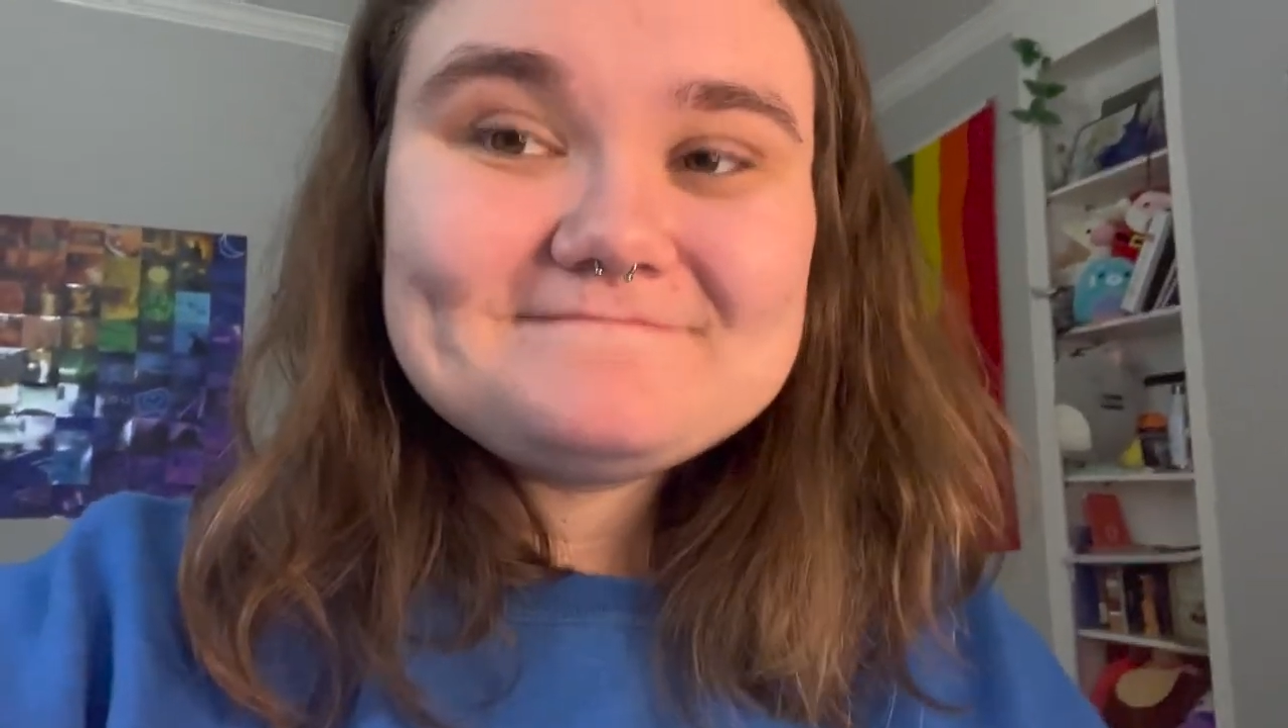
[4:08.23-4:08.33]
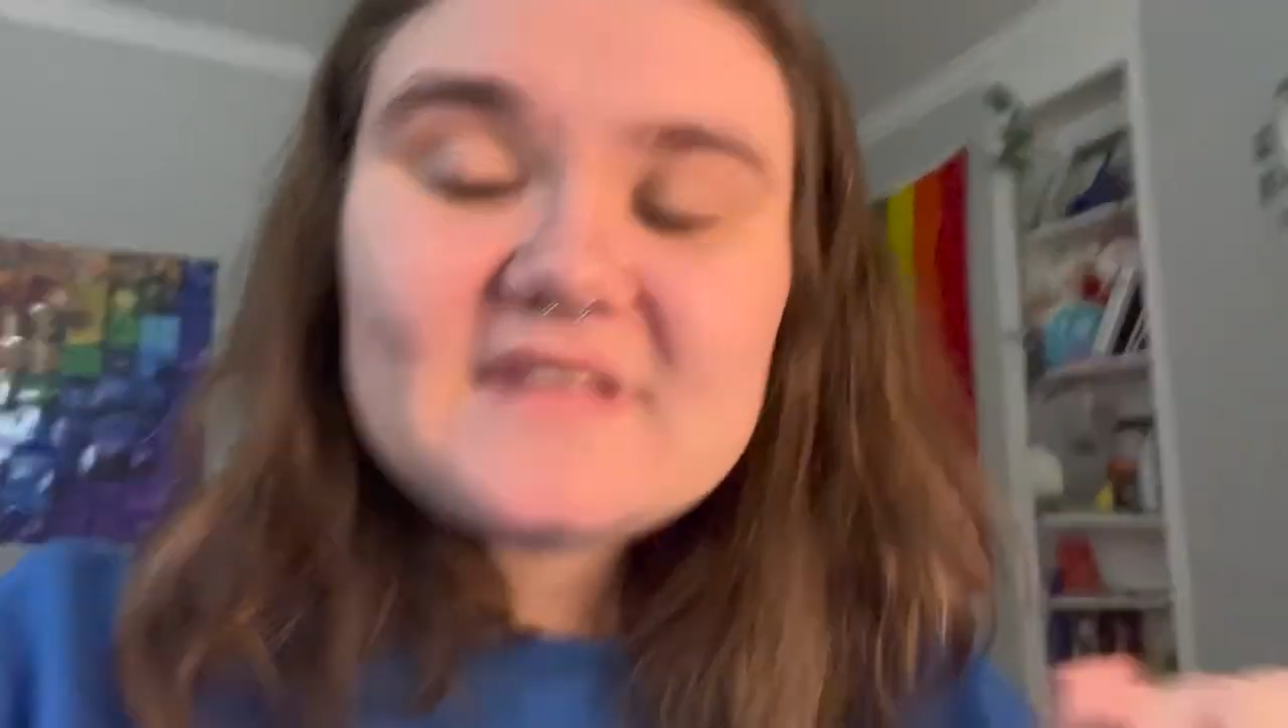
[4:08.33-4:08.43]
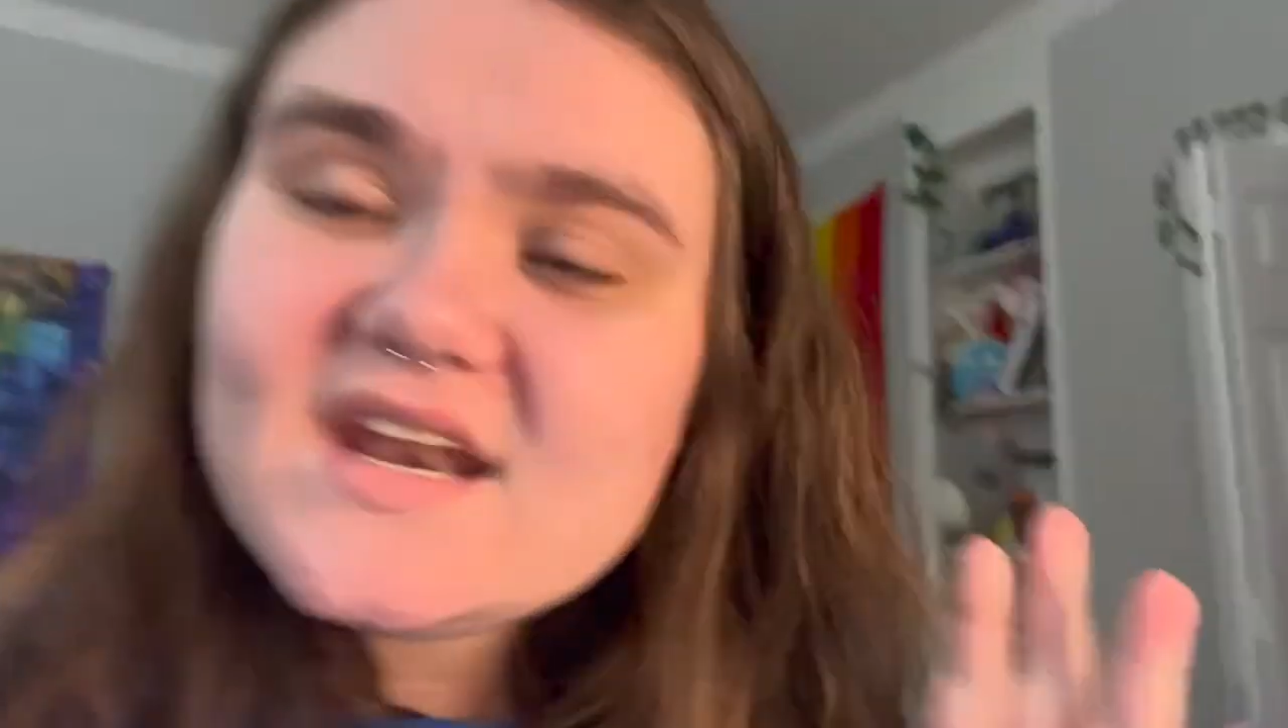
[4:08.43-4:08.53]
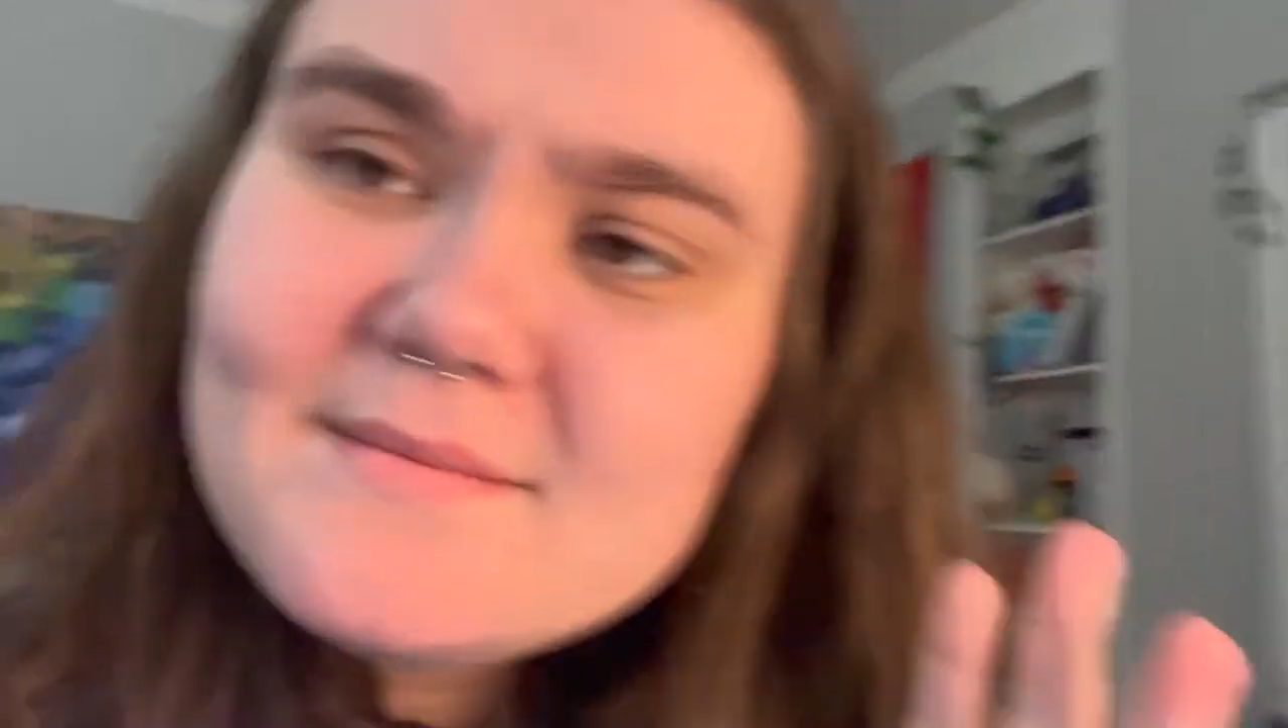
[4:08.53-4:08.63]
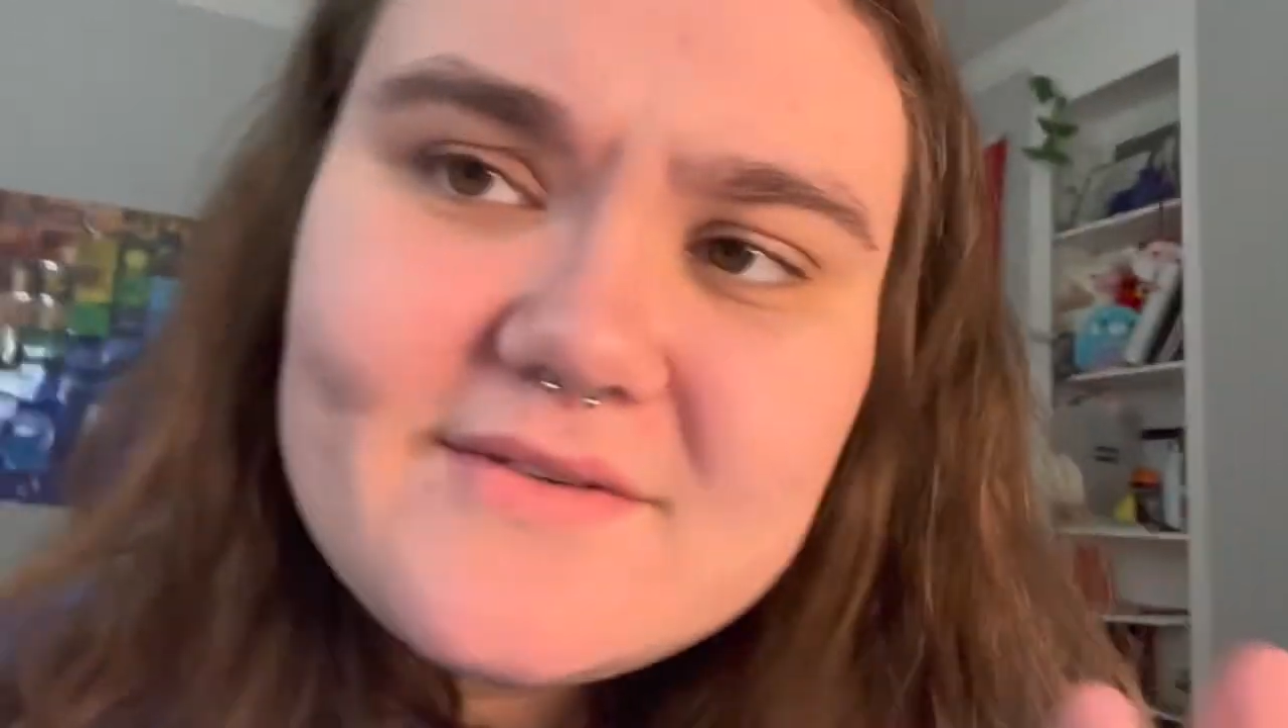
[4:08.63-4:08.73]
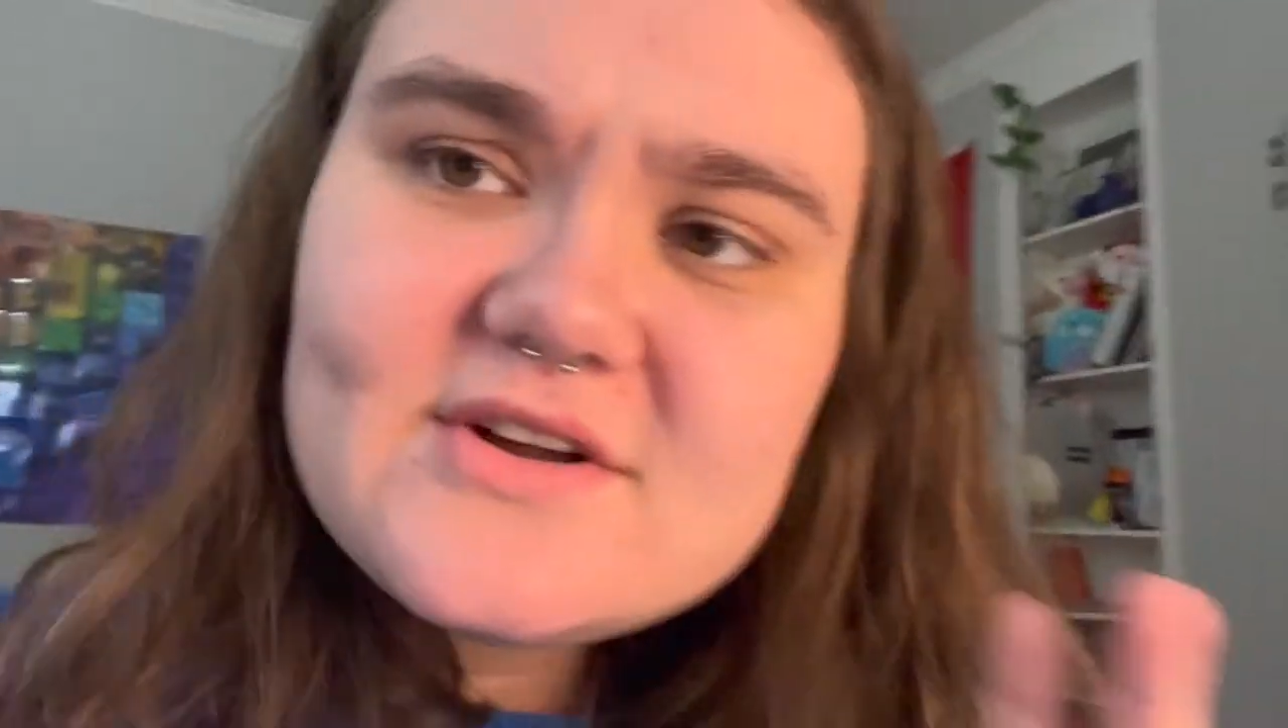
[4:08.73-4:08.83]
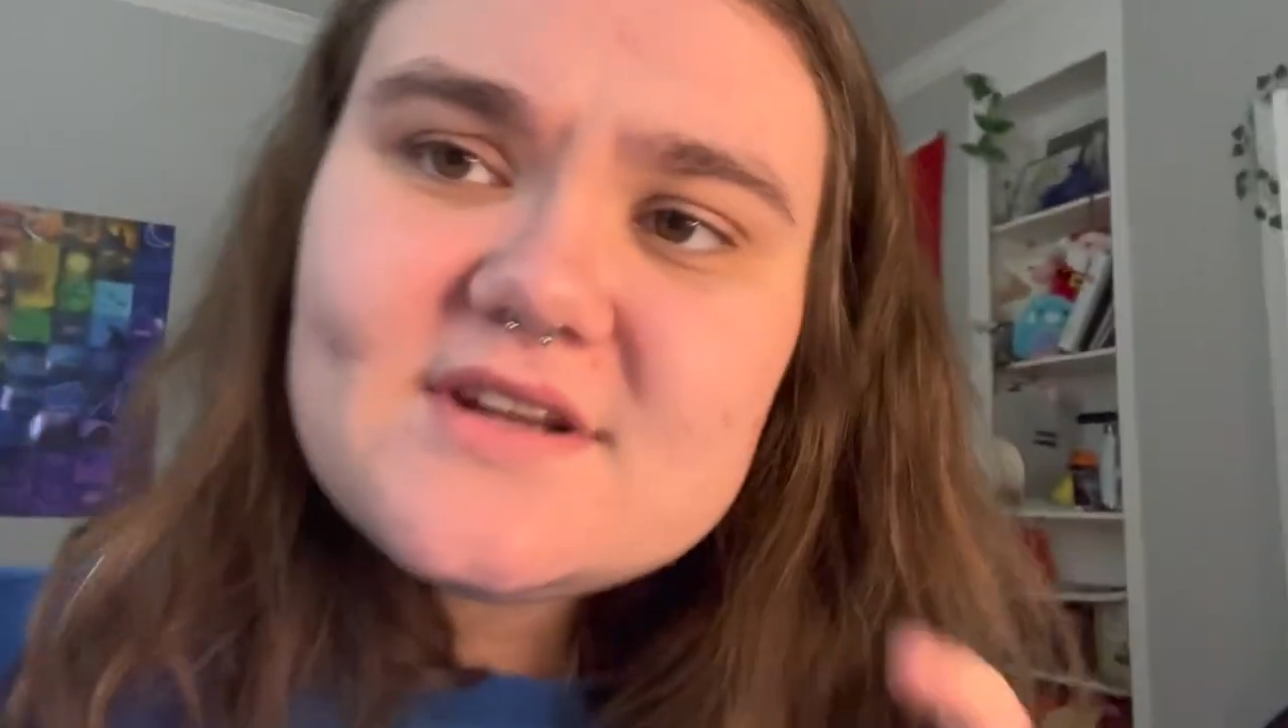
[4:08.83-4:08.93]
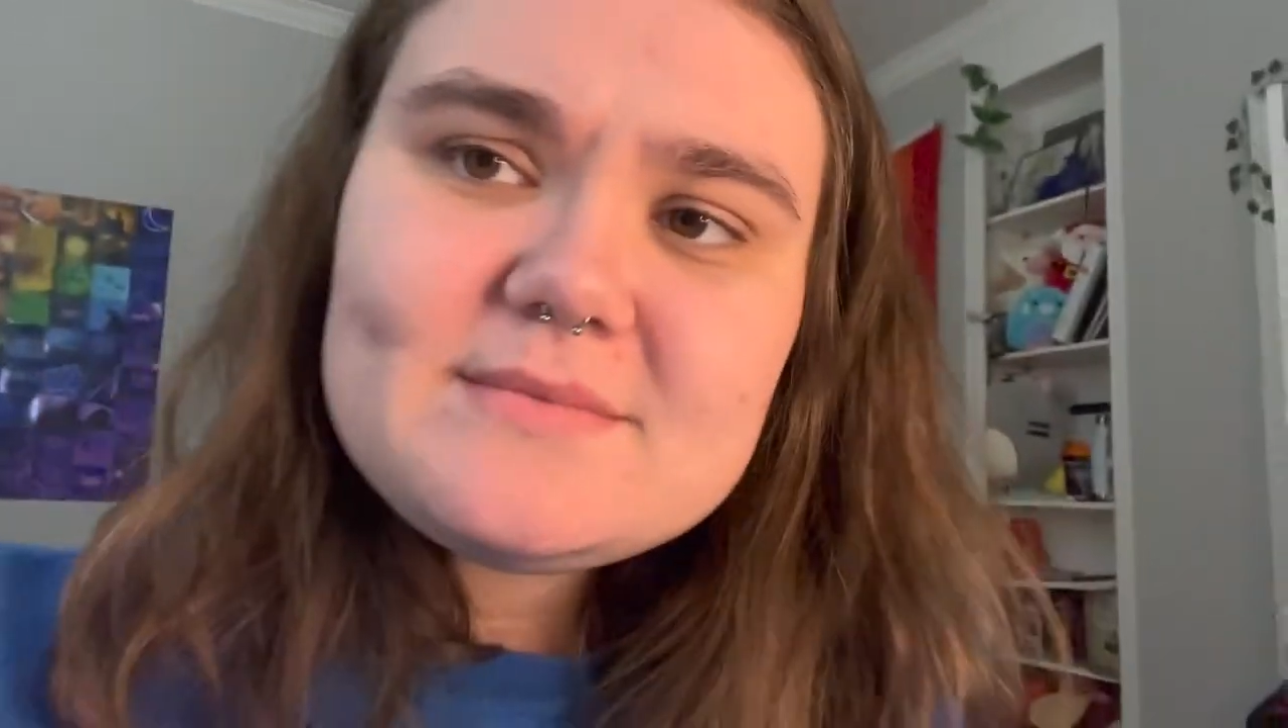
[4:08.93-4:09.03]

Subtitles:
And I'm never gonna